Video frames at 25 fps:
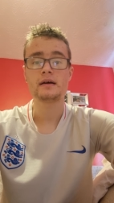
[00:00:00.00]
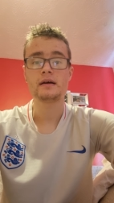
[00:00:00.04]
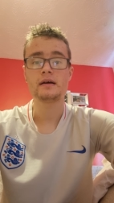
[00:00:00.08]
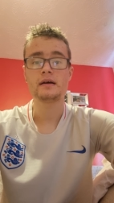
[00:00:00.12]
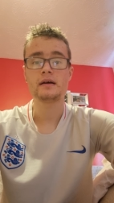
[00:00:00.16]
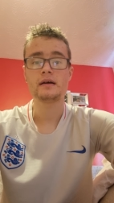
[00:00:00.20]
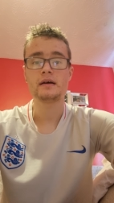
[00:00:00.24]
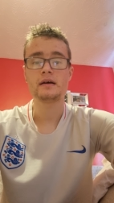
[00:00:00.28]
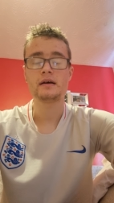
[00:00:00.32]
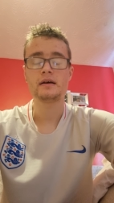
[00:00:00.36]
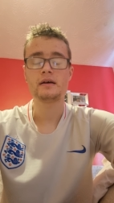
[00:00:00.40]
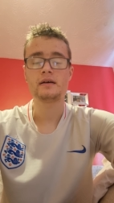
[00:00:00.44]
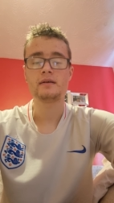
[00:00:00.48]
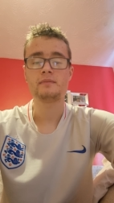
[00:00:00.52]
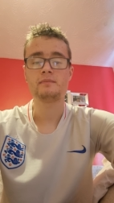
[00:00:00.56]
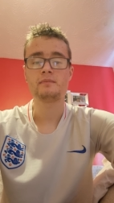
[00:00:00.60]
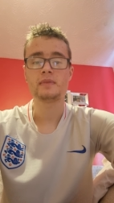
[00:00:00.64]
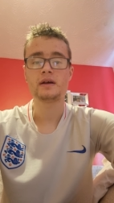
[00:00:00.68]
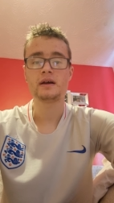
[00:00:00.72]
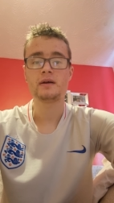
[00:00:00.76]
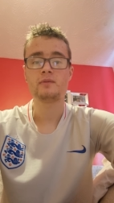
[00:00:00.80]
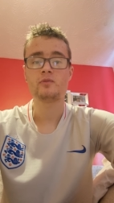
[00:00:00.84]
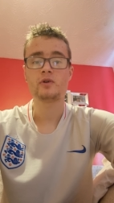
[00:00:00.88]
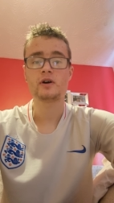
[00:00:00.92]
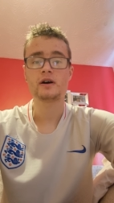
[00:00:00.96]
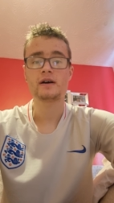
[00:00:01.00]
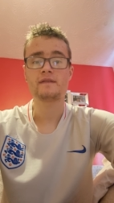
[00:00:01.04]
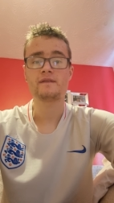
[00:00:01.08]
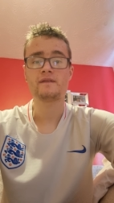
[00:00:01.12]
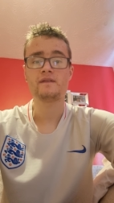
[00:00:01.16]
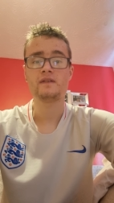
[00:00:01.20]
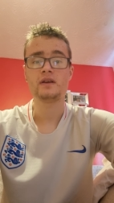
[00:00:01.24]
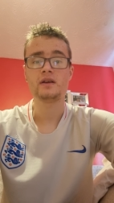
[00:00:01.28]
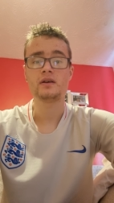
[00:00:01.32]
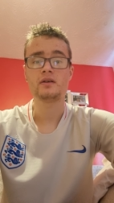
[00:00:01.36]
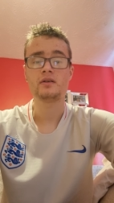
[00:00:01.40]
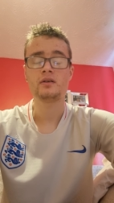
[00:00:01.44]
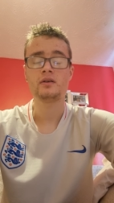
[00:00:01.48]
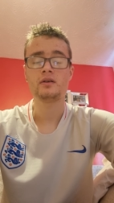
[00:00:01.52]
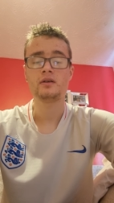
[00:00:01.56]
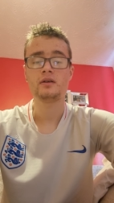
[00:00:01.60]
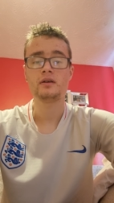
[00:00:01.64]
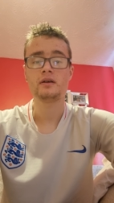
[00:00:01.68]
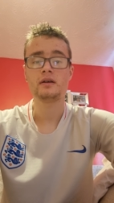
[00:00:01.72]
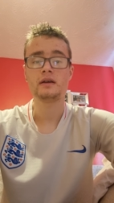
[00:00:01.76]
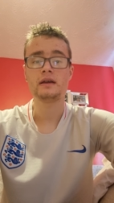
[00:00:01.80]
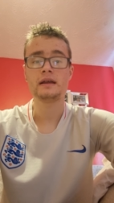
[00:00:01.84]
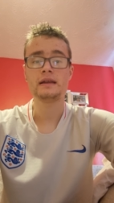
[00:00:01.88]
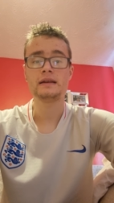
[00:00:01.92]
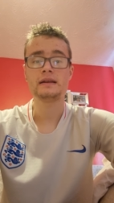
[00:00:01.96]
um, and what have you.
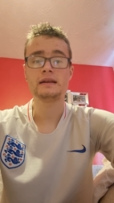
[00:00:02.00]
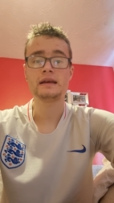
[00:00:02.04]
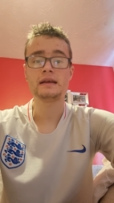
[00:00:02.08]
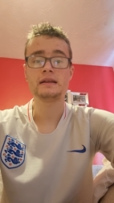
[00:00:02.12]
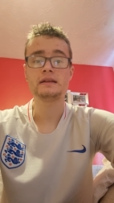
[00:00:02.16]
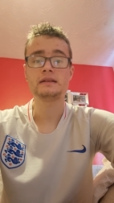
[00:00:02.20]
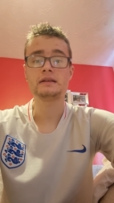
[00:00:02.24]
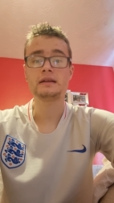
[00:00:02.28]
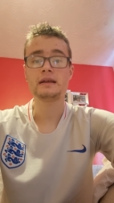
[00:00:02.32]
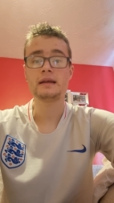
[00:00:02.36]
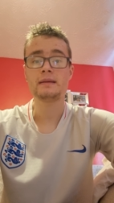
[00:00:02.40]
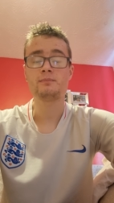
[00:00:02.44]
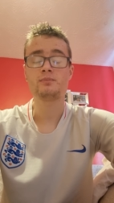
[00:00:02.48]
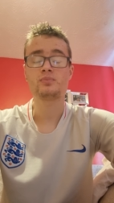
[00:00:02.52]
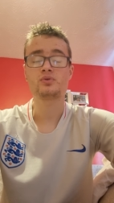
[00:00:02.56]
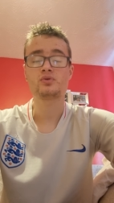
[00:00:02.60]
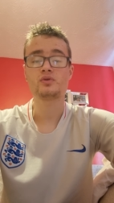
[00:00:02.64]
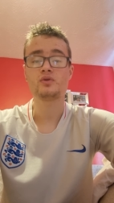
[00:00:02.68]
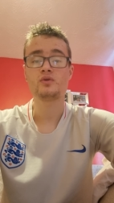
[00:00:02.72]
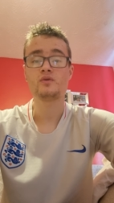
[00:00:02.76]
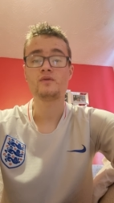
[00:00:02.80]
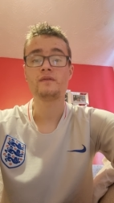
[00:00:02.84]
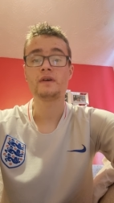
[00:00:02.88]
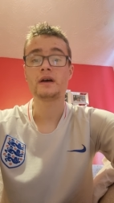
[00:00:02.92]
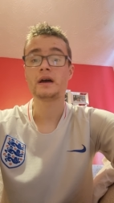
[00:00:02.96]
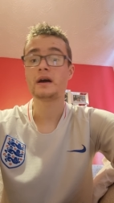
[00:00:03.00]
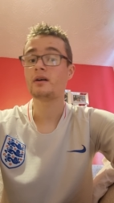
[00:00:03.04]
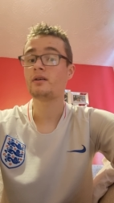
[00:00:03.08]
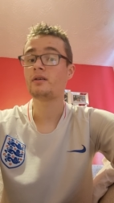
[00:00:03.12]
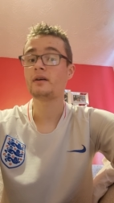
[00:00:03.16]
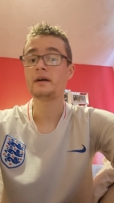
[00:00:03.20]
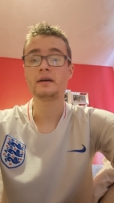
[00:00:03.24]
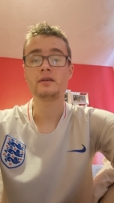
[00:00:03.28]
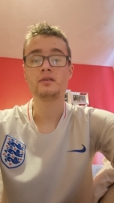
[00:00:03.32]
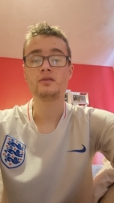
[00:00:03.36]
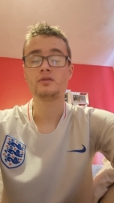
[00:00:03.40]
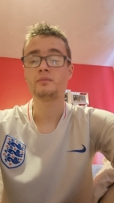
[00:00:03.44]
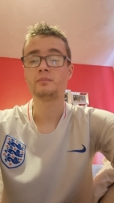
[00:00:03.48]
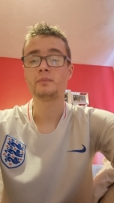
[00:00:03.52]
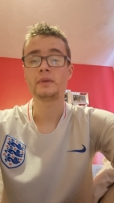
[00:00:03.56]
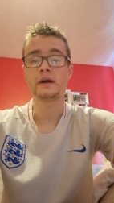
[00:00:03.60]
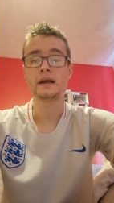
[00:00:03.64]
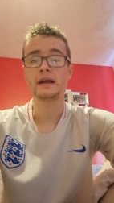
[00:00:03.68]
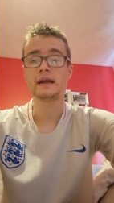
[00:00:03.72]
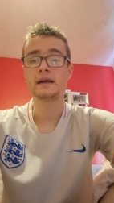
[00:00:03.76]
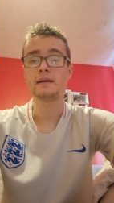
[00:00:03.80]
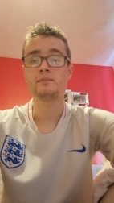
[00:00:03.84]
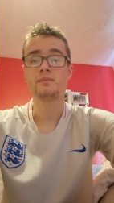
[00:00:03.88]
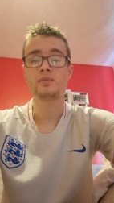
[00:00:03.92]
It did improve it a little bit,